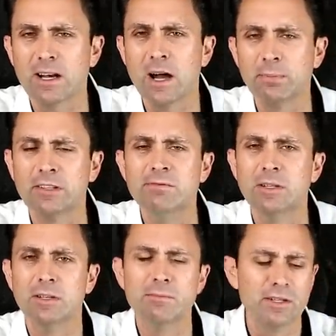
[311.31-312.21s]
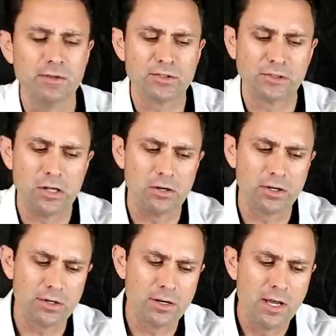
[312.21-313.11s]
a couple of millimeters
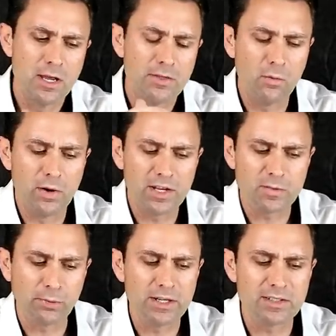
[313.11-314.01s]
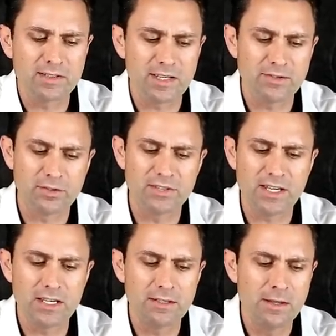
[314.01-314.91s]
longer than what its predecessors
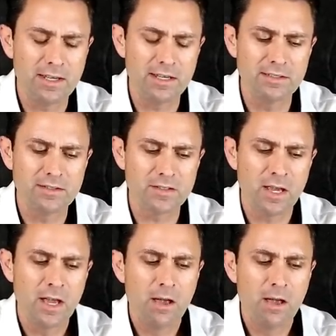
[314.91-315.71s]
Is